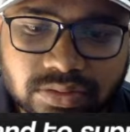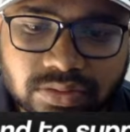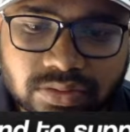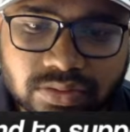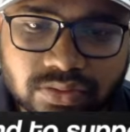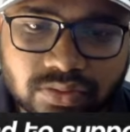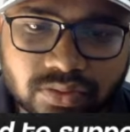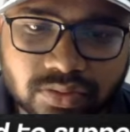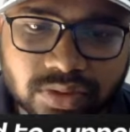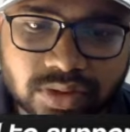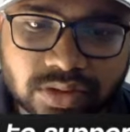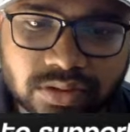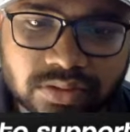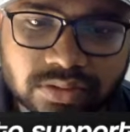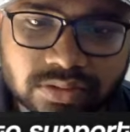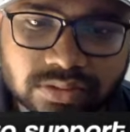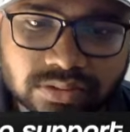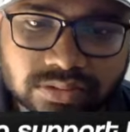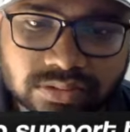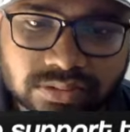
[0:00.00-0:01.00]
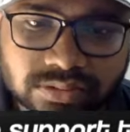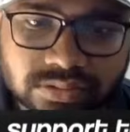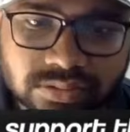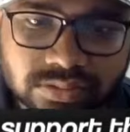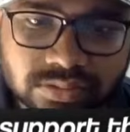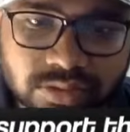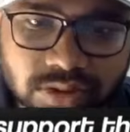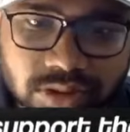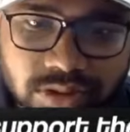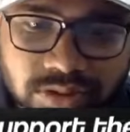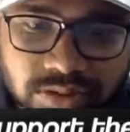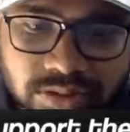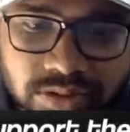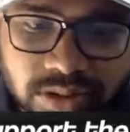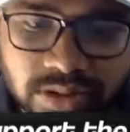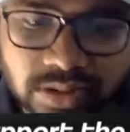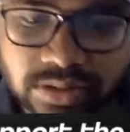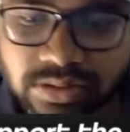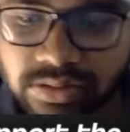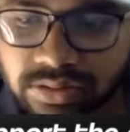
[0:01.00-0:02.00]
Okay, like that.
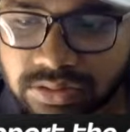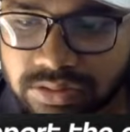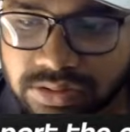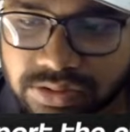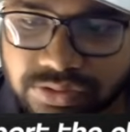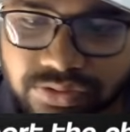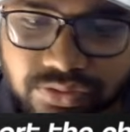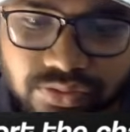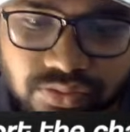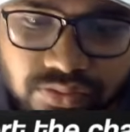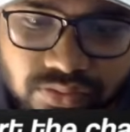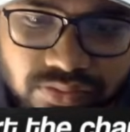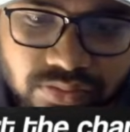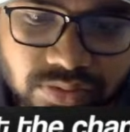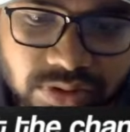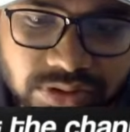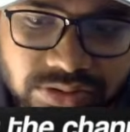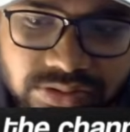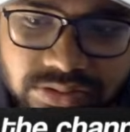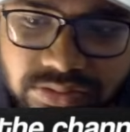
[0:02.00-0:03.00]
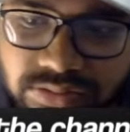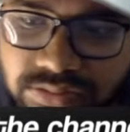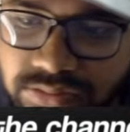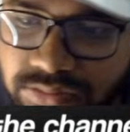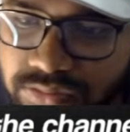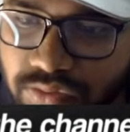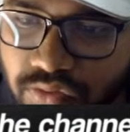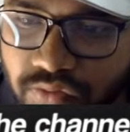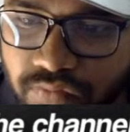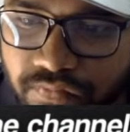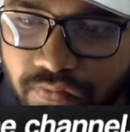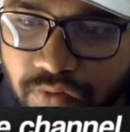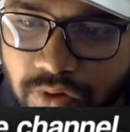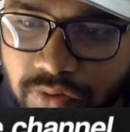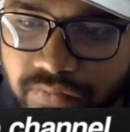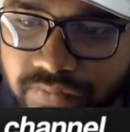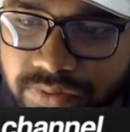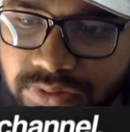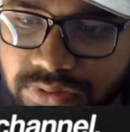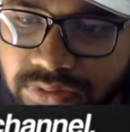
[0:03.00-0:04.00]
So let's go
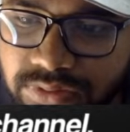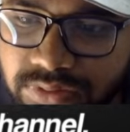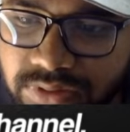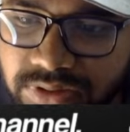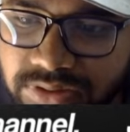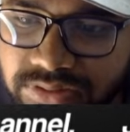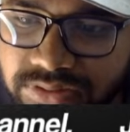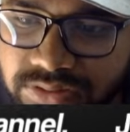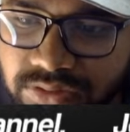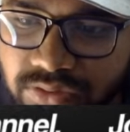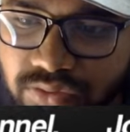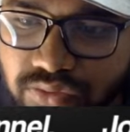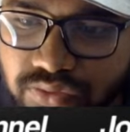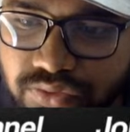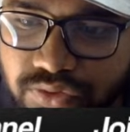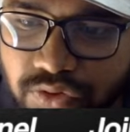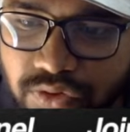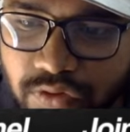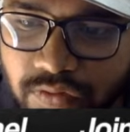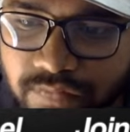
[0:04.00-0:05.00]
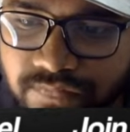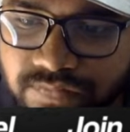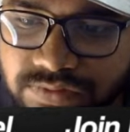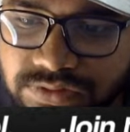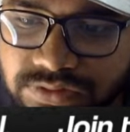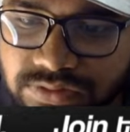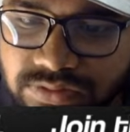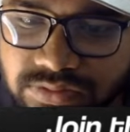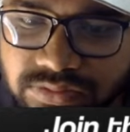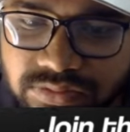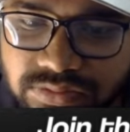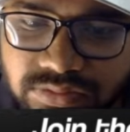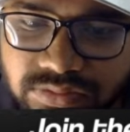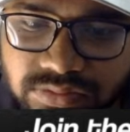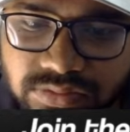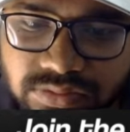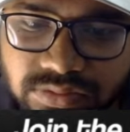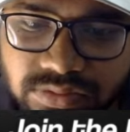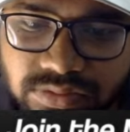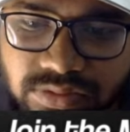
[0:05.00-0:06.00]
forward. Let's close all of this.
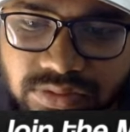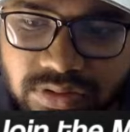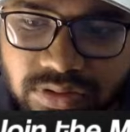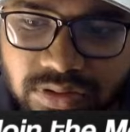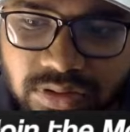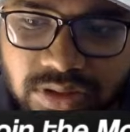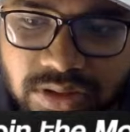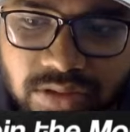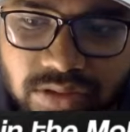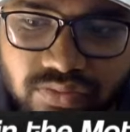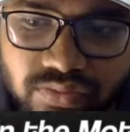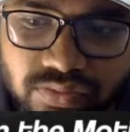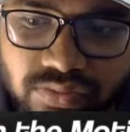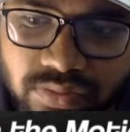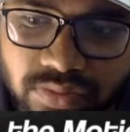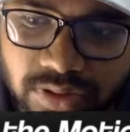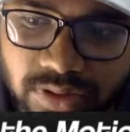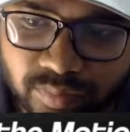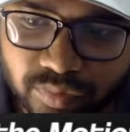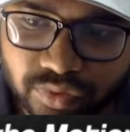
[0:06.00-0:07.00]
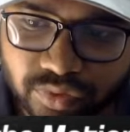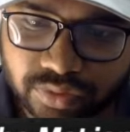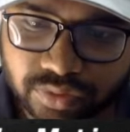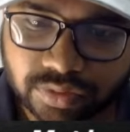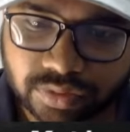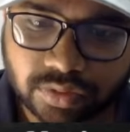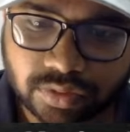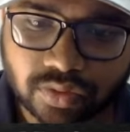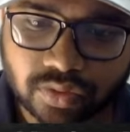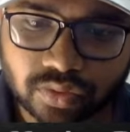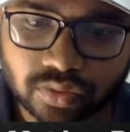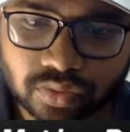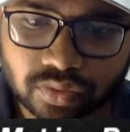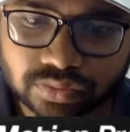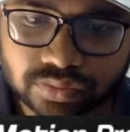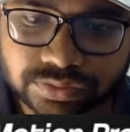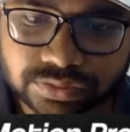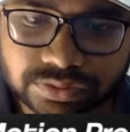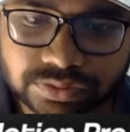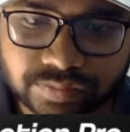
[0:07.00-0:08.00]
Now I'm going to go
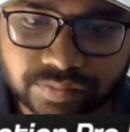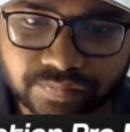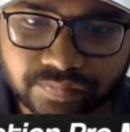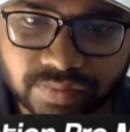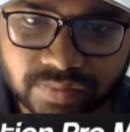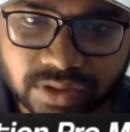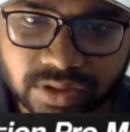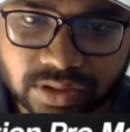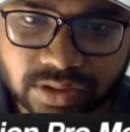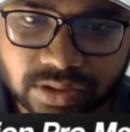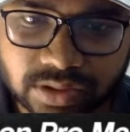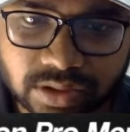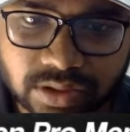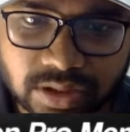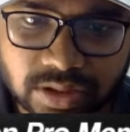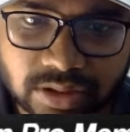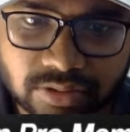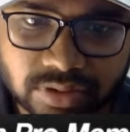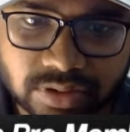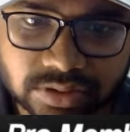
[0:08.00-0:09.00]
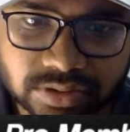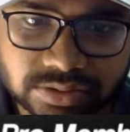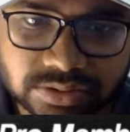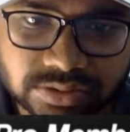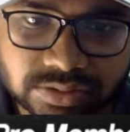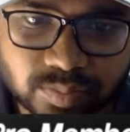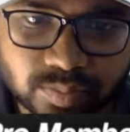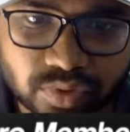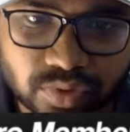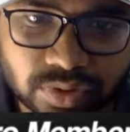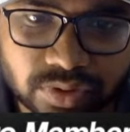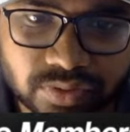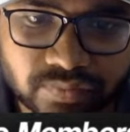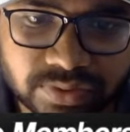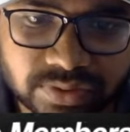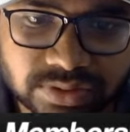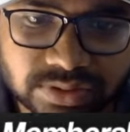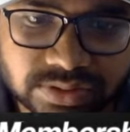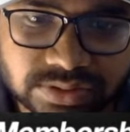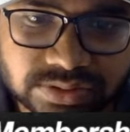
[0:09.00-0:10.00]
somewhere around at this point
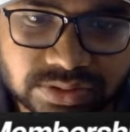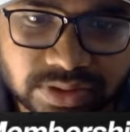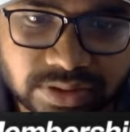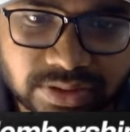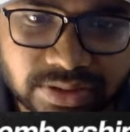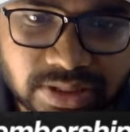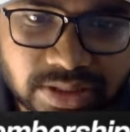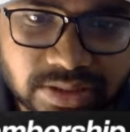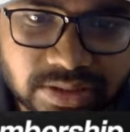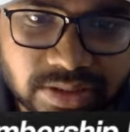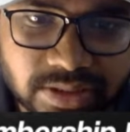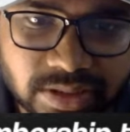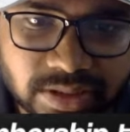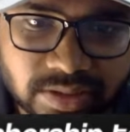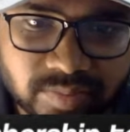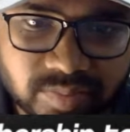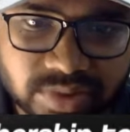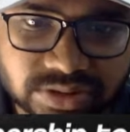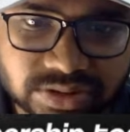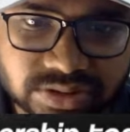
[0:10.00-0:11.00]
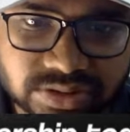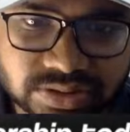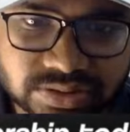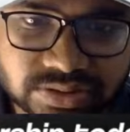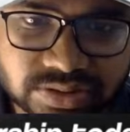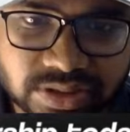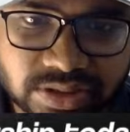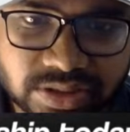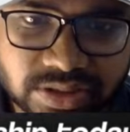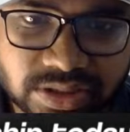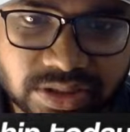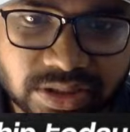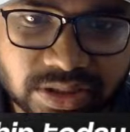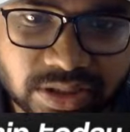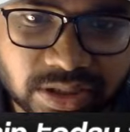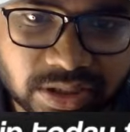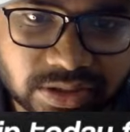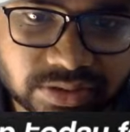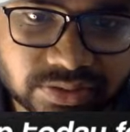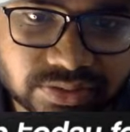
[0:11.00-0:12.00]
when this entire animation is ending
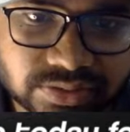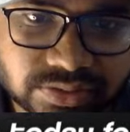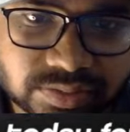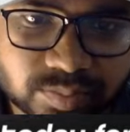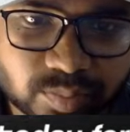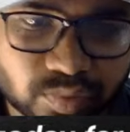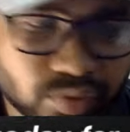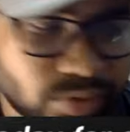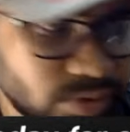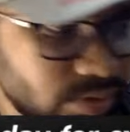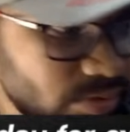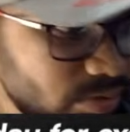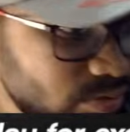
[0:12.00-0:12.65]
at this point